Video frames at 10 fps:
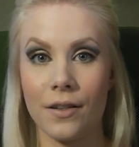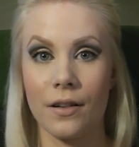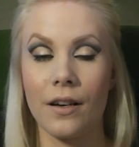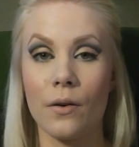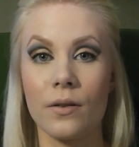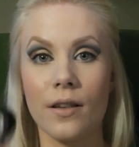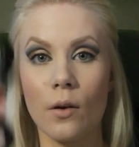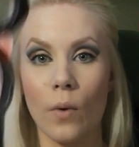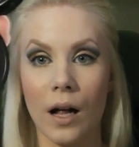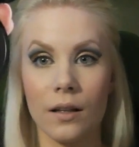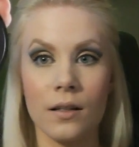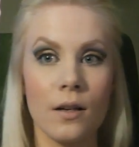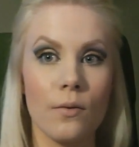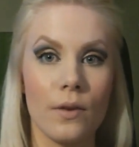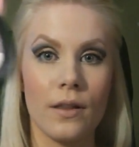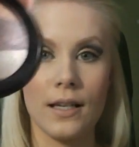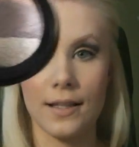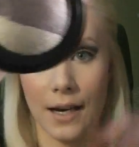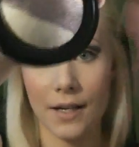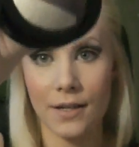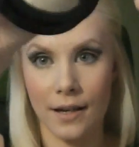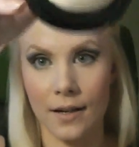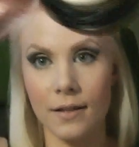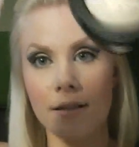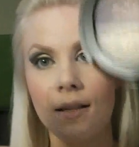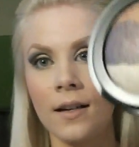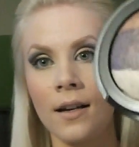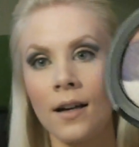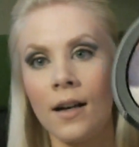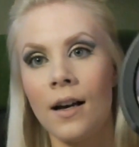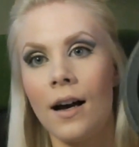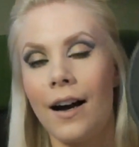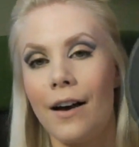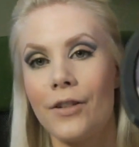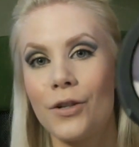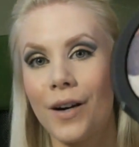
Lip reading: is going to go so well with these eyeshadows. I haven't